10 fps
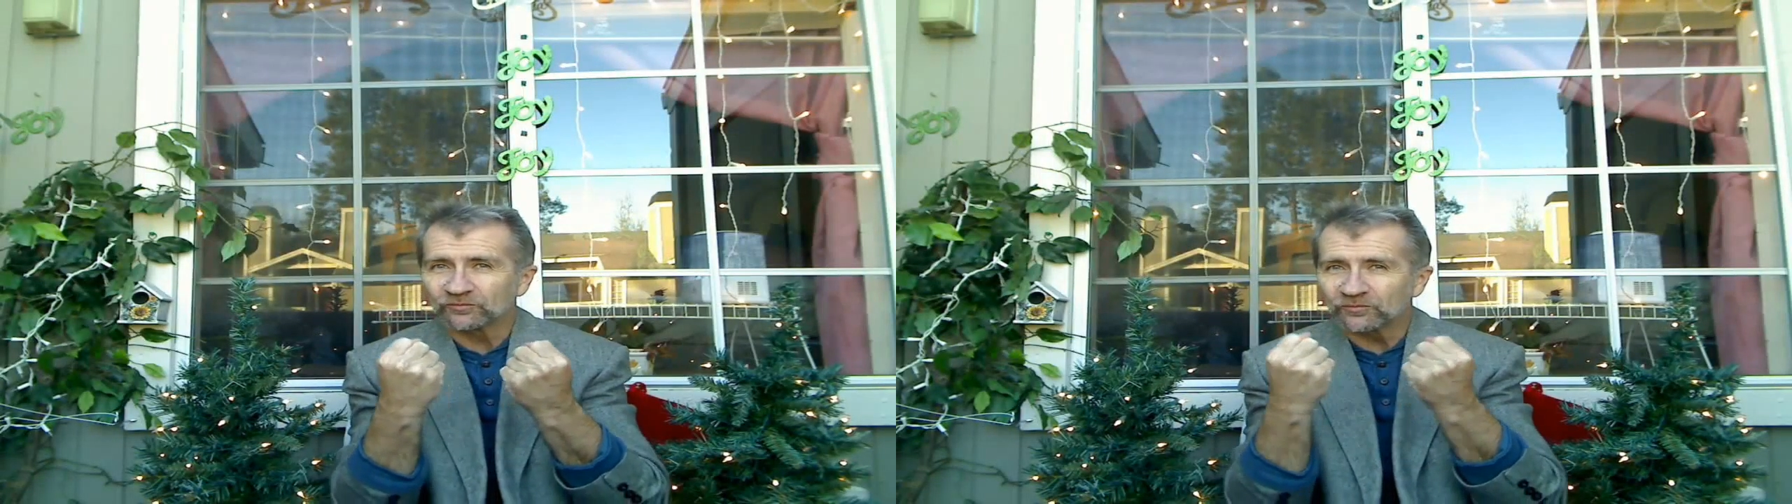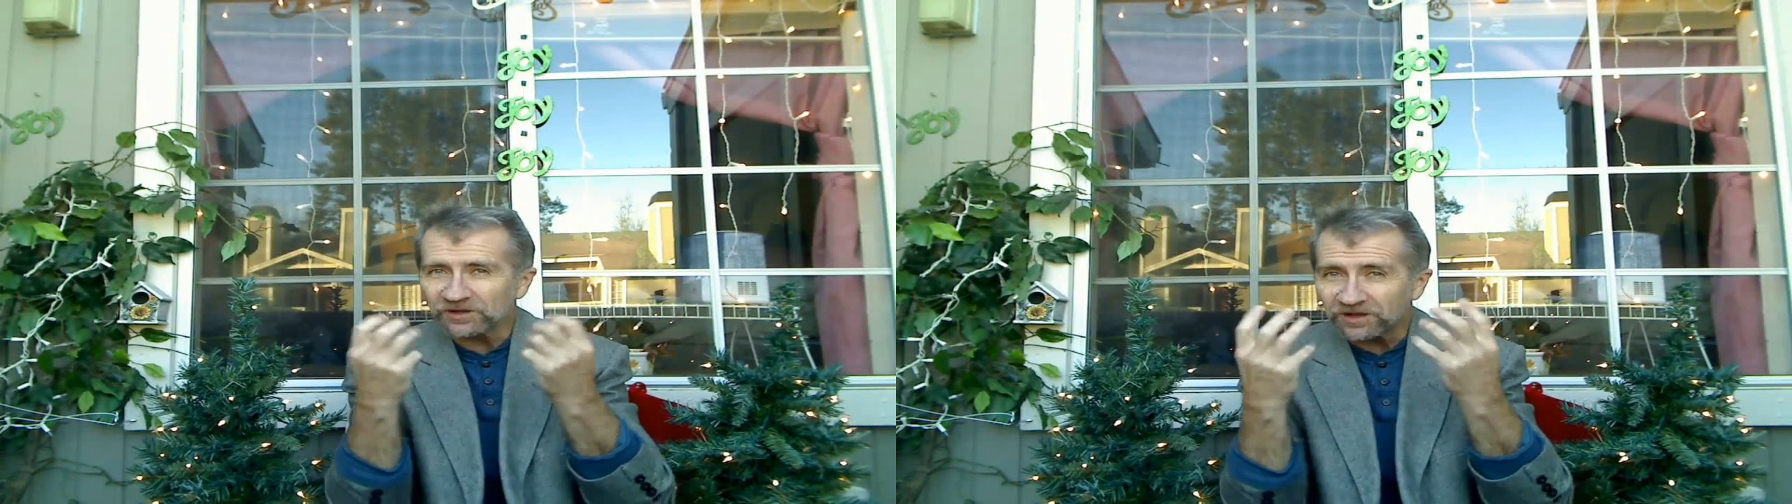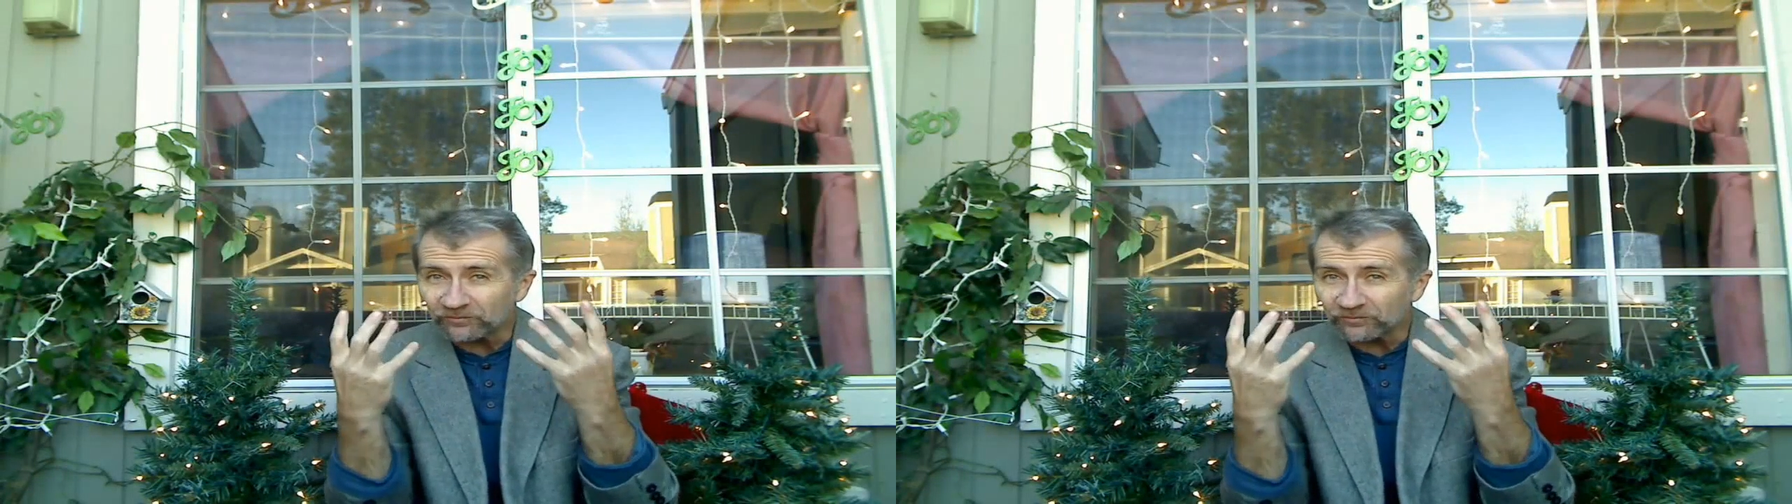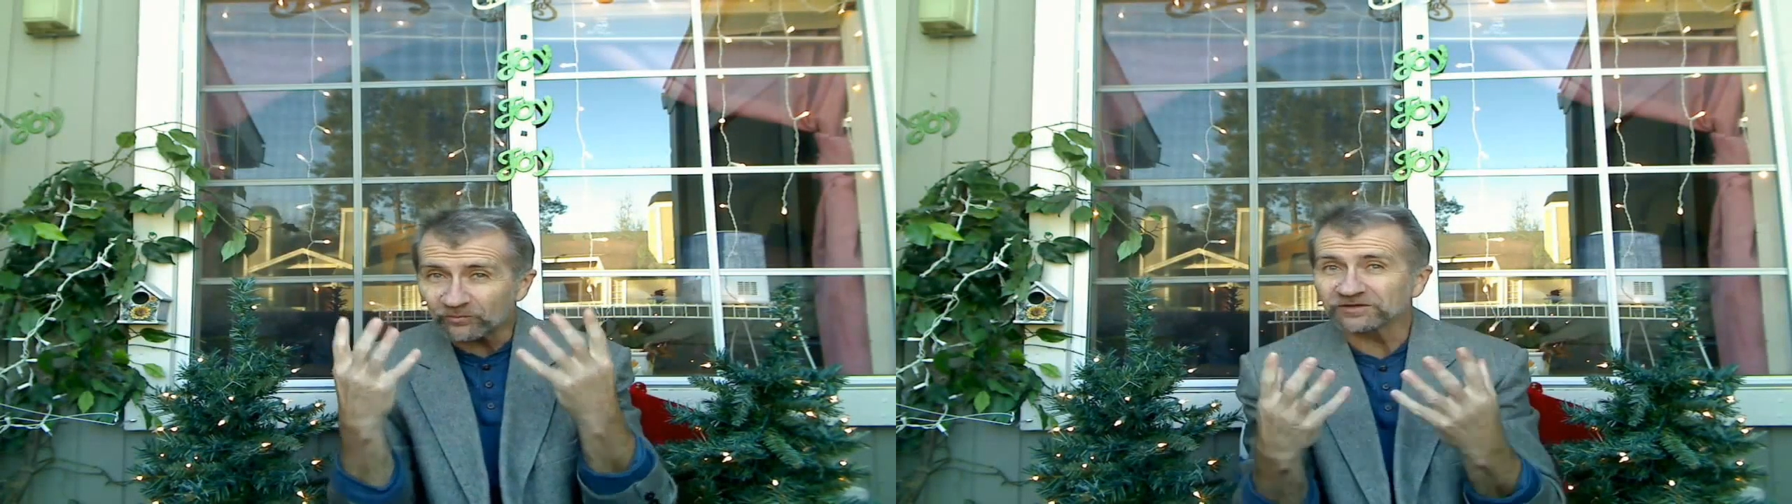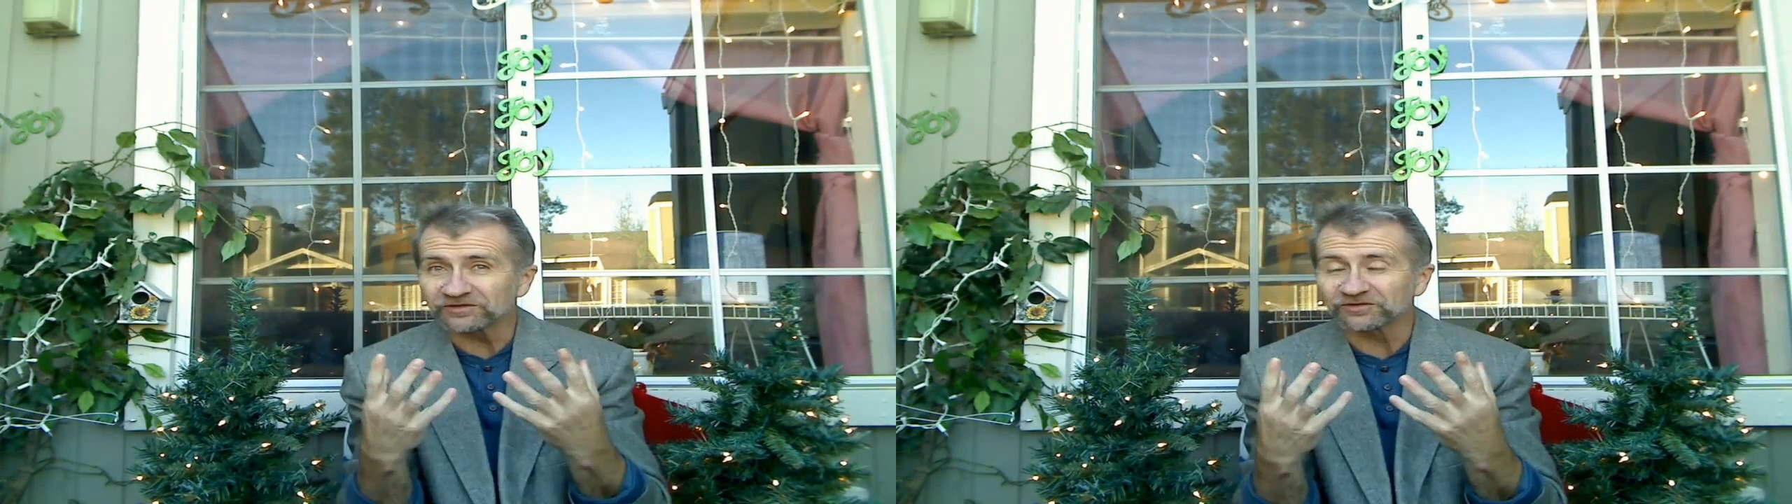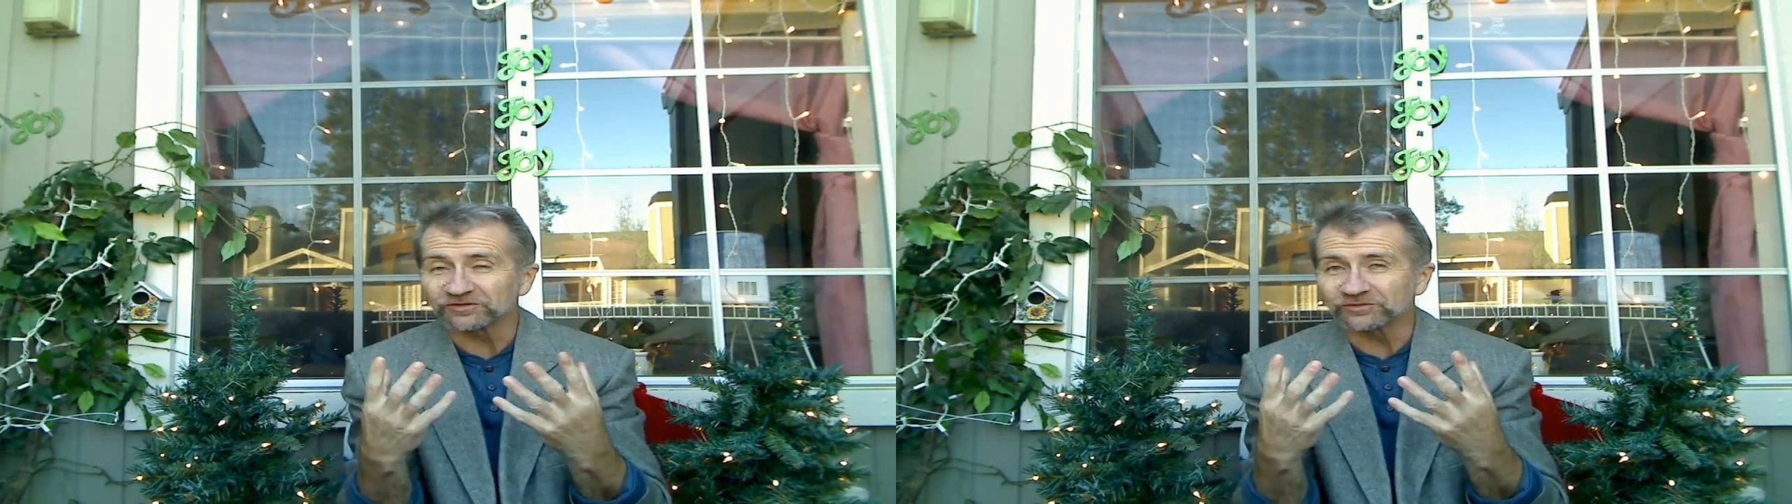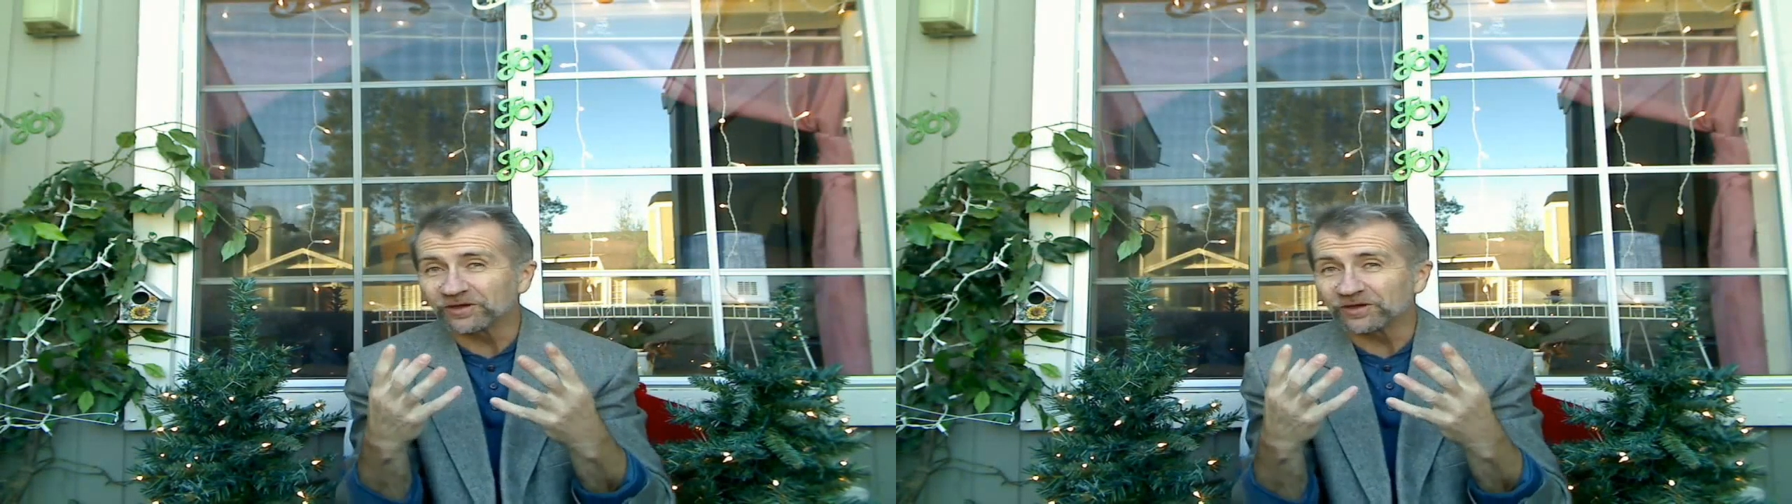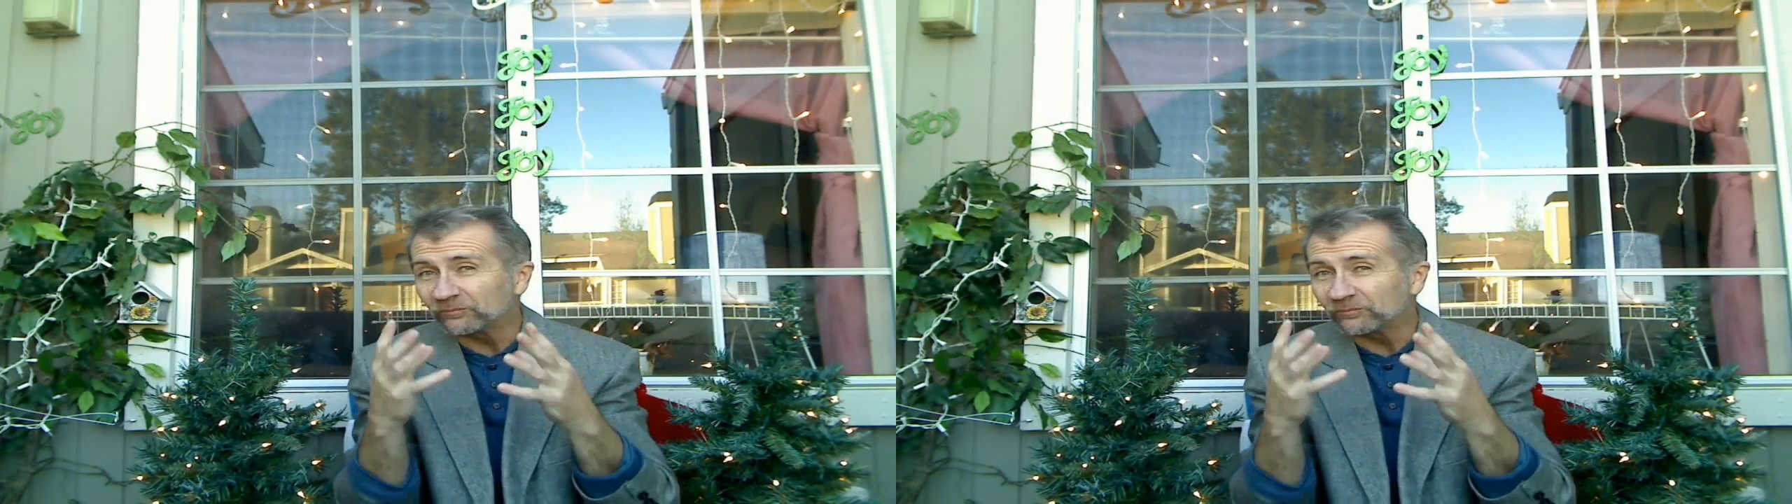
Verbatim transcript: what God wants us to,